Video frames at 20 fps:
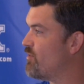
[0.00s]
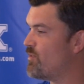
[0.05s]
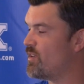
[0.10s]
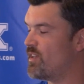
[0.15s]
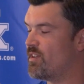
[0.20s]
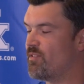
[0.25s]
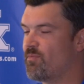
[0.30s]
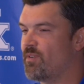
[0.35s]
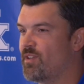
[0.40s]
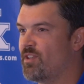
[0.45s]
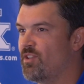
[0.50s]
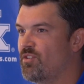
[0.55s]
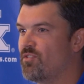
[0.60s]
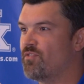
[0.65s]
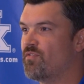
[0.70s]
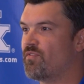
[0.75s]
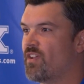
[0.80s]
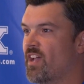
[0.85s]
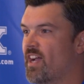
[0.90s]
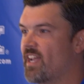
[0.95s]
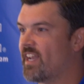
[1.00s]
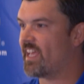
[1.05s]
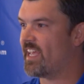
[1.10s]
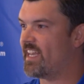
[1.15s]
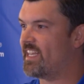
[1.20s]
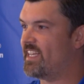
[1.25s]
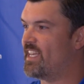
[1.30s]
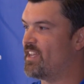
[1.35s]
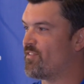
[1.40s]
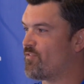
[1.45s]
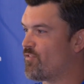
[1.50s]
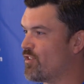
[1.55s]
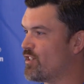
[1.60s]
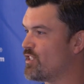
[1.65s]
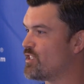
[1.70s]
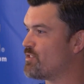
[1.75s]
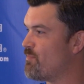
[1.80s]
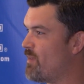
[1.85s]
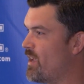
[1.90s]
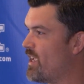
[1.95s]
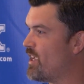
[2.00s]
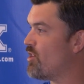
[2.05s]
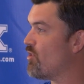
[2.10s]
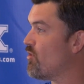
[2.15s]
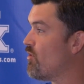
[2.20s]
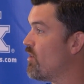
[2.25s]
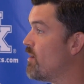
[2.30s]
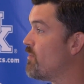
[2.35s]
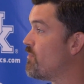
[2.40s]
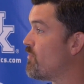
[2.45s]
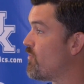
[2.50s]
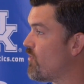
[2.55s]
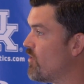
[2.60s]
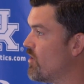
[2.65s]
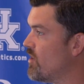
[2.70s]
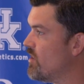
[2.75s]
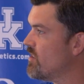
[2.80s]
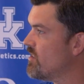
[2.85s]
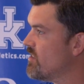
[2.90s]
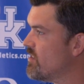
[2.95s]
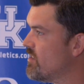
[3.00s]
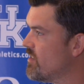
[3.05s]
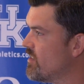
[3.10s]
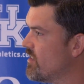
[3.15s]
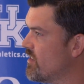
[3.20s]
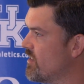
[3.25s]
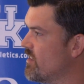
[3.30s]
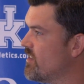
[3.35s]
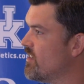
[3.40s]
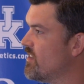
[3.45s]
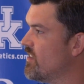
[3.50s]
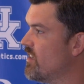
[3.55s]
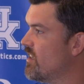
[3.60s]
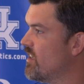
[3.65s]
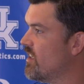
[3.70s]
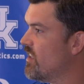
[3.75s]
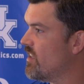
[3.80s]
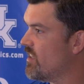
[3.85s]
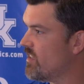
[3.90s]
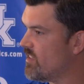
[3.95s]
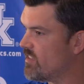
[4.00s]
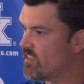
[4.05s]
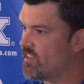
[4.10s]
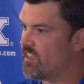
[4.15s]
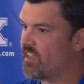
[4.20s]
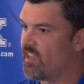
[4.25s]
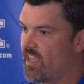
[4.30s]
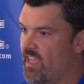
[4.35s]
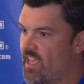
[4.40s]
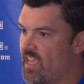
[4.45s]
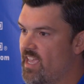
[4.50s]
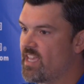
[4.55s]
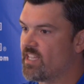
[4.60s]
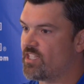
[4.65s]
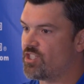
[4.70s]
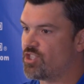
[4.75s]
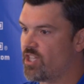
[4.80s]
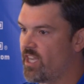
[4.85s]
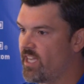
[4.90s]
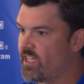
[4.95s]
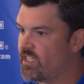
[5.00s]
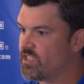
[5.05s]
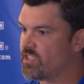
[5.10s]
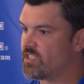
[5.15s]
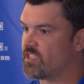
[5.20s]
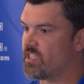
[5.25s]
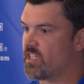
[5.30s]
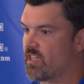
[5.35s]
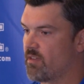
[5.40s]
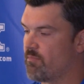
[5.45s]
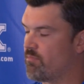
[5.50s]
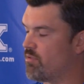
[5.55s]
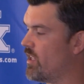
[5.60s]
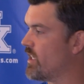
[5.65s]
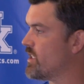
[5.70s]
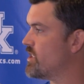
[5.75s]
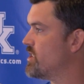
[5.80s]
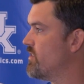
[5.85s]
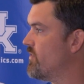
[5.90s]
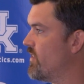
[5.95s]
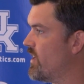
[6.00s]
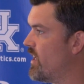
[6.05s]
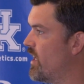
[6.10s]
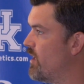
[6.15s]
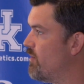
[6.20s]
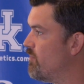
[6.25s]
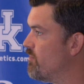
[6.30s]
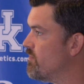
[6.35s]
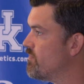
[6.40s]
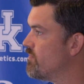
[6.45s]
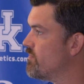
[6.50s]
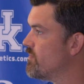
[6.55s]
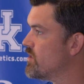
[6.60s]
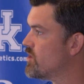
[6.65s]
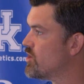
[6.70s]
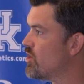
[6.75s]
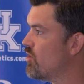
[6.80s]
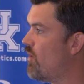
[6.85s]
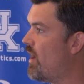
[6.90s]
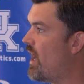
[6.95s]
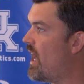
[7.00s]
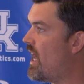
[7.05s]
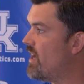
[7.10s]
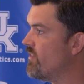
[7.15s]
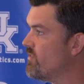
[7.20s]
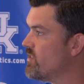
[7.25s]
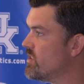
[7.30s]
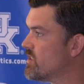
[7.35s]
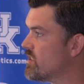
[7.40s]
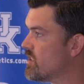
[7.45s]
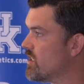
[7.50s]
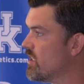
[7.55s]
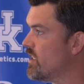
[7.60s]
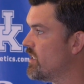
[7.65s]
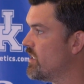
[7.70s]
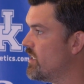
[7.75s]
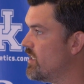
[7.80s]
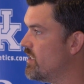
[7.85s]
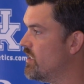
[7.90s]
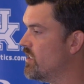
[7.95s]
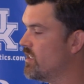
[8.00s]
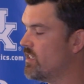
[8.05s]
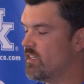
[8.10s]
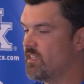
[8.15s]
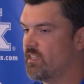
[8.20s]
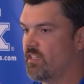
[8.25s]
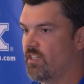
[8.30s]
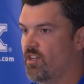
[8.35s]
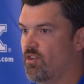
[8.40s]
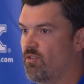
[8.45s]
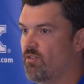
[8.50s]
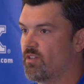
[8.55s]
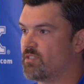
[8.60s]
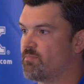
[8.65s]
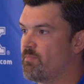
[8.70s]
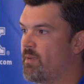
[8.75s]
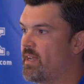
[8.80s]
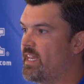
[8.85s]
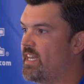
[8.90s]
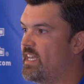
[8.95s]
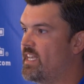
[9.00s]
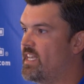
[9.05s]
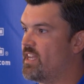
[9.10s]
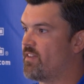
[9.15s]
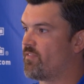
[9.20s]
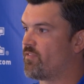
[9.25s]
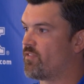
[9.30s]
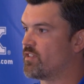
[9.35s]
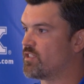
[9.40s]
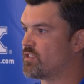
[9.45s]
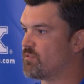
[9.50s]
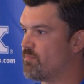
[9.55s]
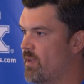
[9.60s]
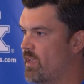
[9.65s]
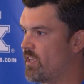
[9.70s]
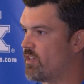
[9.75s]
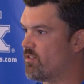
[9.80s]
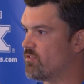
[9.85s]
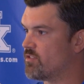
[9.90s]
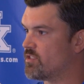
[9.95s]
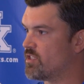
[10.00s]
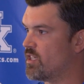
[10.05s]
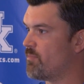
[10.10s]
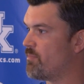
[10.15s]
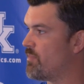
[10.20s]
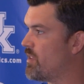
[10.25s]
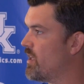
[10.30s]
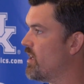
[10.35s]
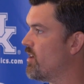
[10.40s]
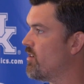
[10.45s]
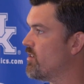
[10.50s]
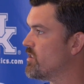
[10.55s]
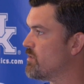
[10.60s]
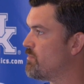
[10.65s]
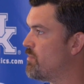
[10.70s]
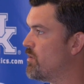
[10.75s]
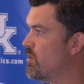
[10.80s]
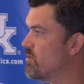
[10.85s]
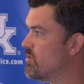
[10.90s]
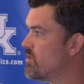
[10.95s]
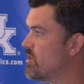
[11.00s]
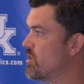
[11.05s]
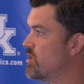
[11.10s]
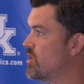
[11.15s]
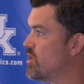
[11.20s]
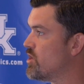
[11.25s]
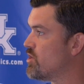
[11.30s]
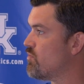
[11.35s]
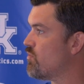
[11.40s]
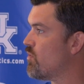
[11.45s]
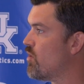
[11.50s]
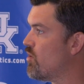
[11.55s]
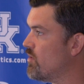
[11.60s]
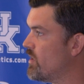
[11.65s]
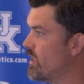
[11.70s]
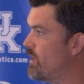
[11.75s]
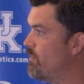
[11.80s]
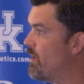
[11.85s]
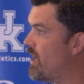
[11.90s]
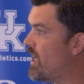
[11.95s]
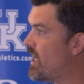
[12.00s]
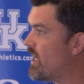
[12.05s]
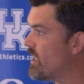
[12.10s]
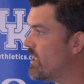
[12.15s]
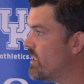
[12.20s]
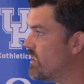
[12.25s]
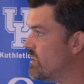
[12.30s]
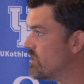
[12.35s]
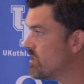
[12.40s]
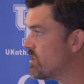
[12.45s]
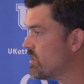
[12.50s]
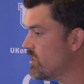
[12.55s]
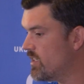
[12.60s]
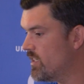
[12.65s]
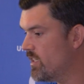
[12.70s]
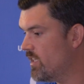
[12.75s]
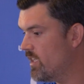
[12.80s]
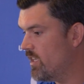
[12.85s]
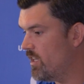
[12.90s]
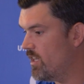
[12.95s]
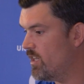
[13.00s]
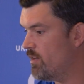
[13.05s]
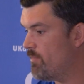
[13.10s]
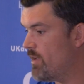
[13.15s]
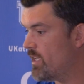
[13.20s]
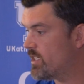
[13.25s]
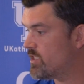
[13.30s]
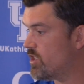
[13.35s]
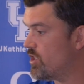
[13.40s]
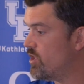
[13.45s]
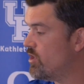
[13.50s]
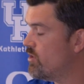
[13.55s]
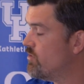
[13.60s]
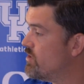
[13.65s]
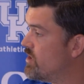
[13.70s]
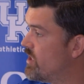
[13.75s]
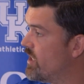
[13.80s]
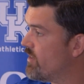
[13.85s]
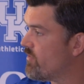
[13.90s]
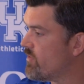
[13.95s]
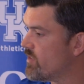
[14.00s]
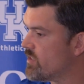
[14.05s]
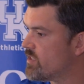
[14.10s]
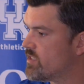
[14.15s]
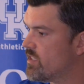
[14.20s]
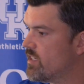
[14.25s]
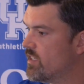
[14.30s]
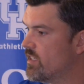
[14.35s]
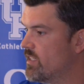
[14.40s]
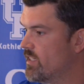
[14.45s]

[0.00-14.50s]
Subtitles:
When you've got a difference maker up front, it changes the complexion of a game. So obviously, you know, as many difference makers up there as opposed to just rolling bodies, it makes a huge difference.